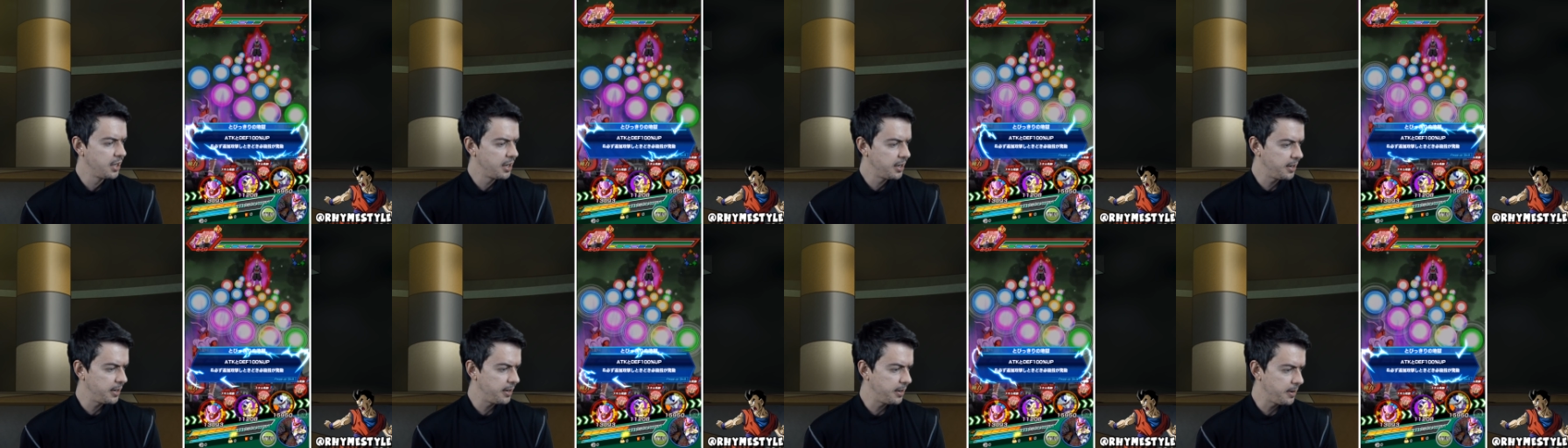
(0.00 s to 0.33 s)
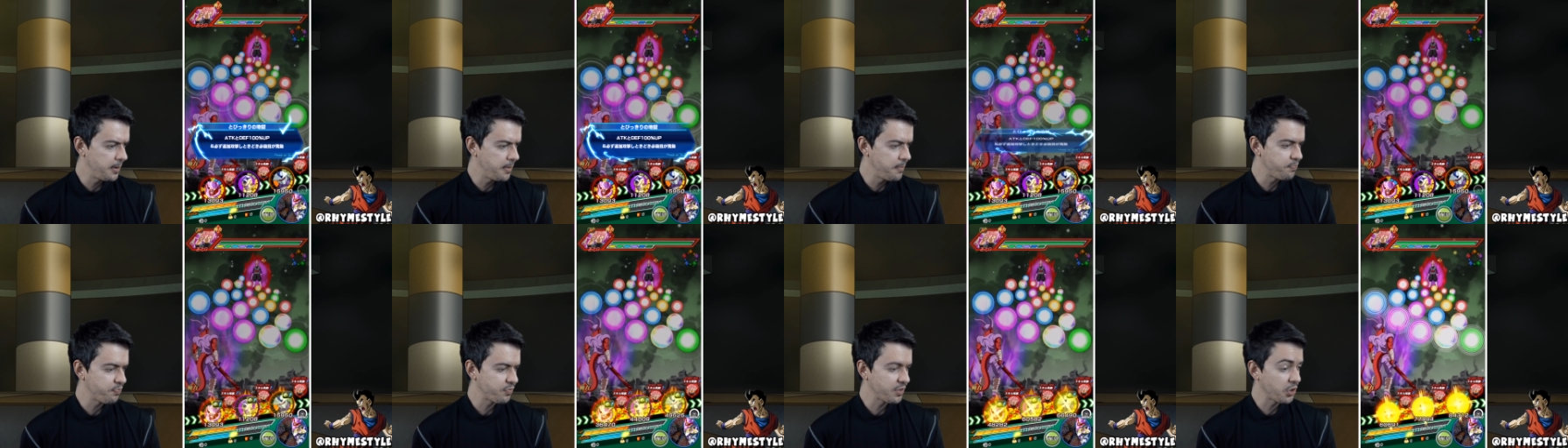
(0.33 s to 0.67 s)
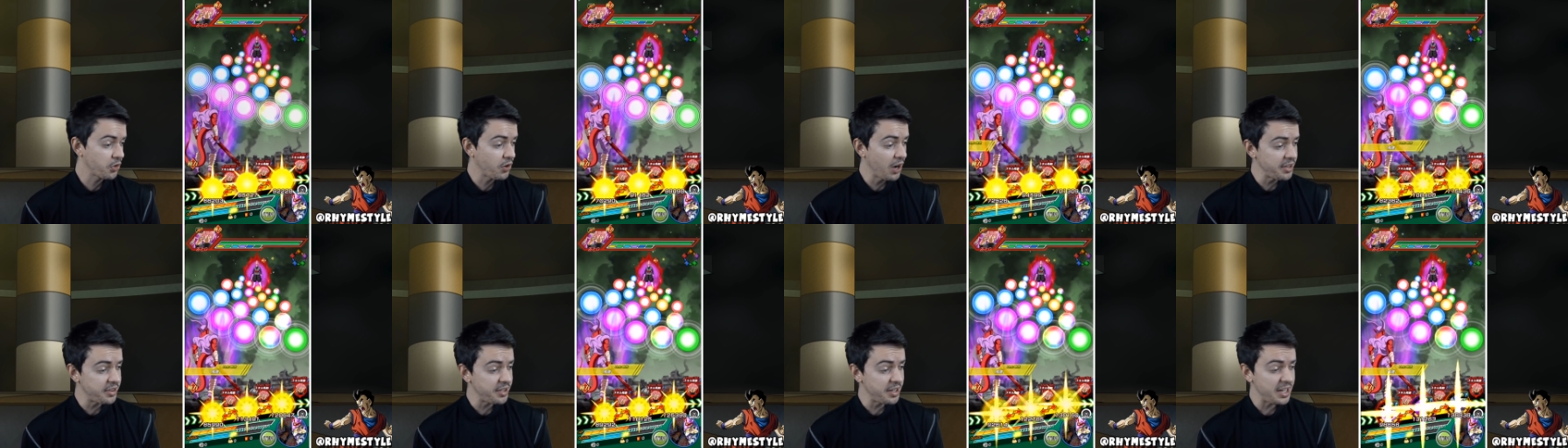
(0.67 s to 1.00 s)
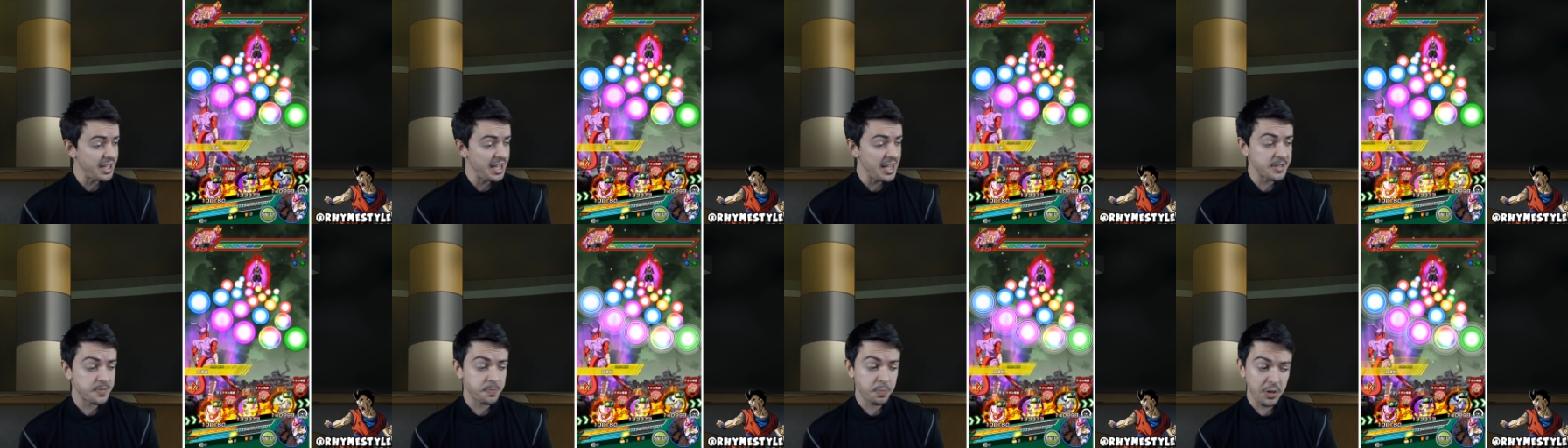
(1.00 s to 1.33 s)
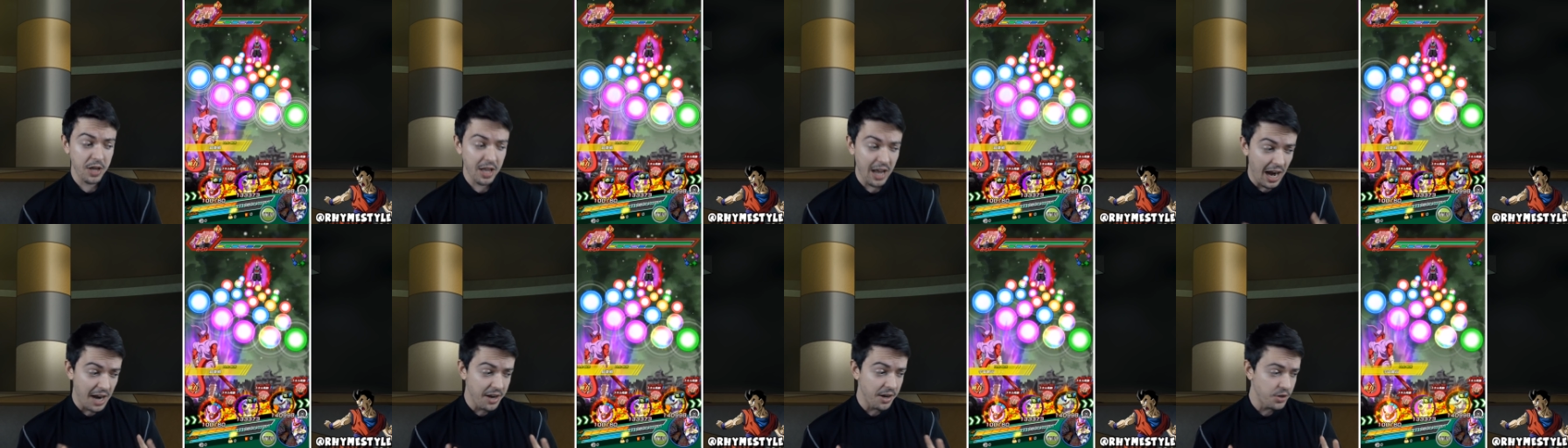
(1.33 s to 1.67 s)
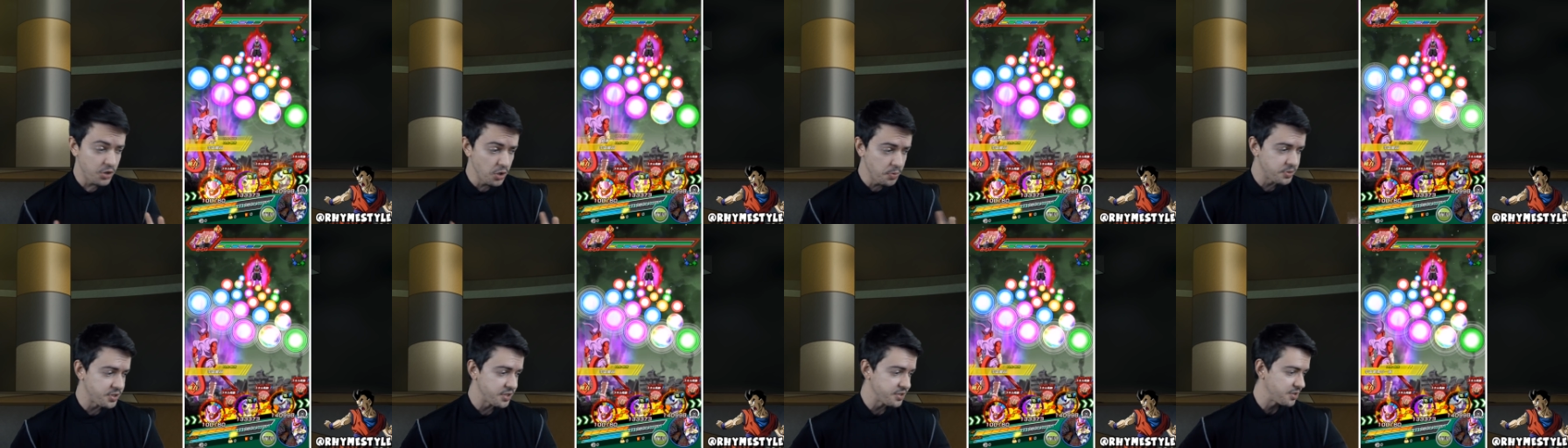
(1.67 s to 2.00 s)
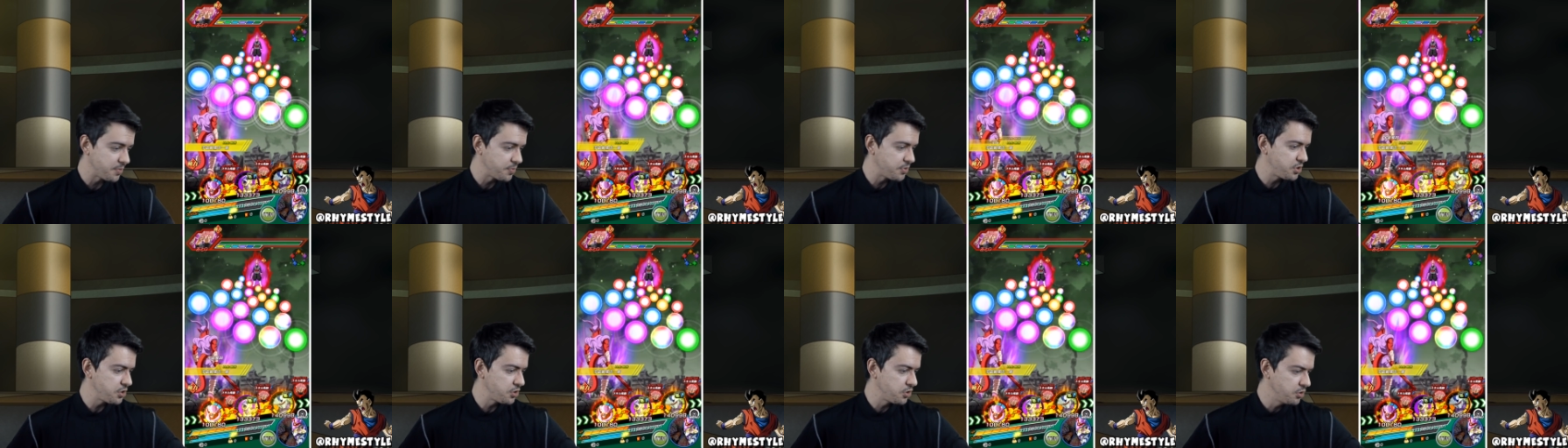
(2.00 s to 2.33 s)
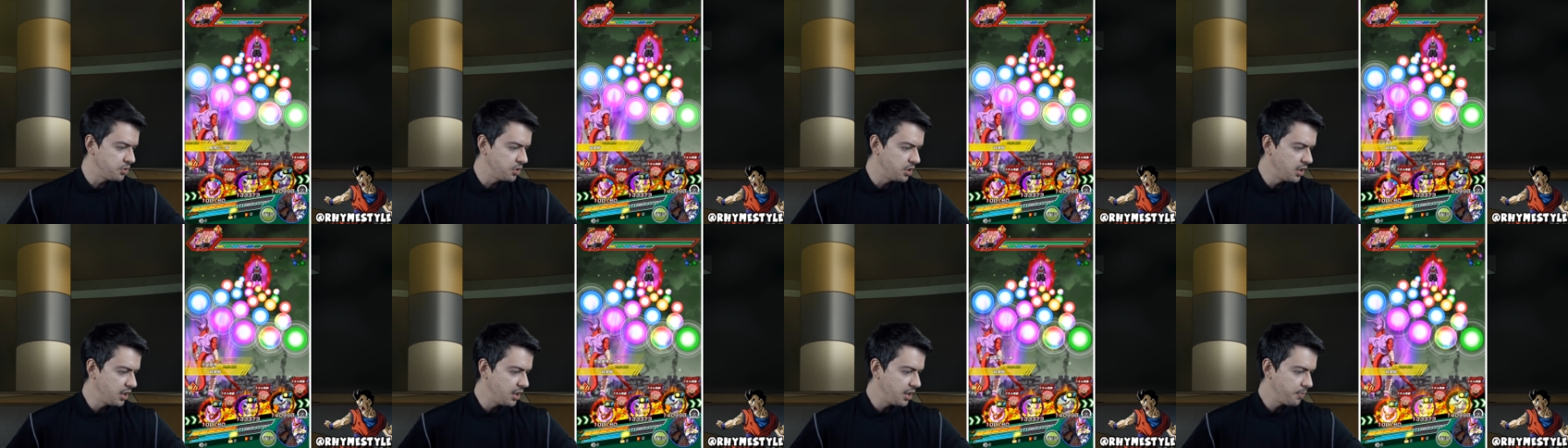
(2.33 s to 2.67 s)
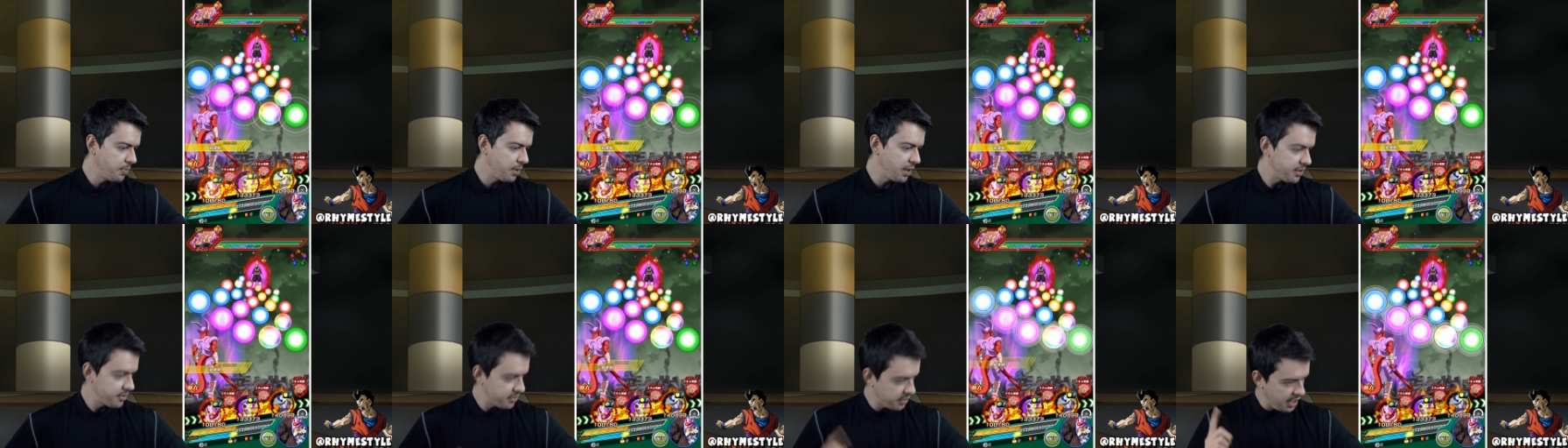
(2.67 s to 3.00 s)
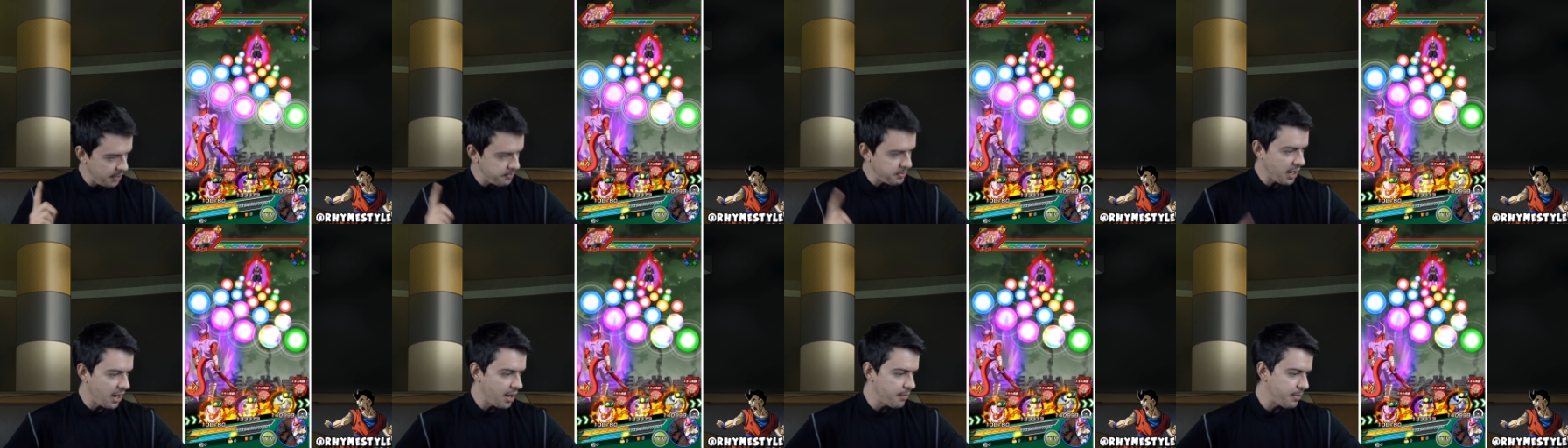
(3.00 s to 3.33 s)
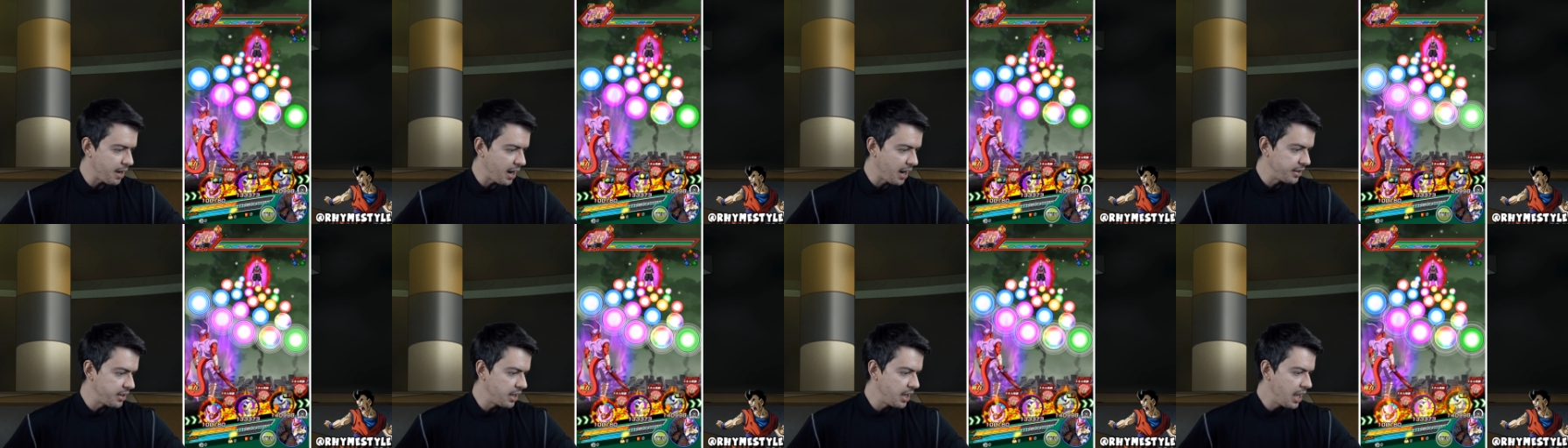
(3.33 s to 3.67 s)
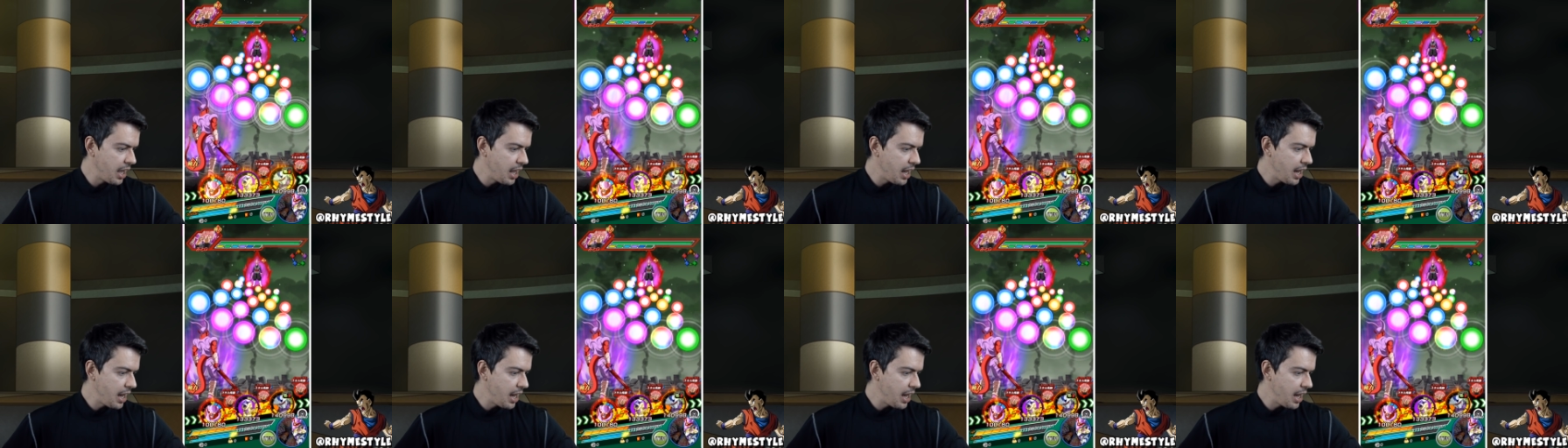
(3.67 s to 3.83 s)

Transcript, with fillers: Um, granted, he is pretty high in the dupe system too, but keep that in mind.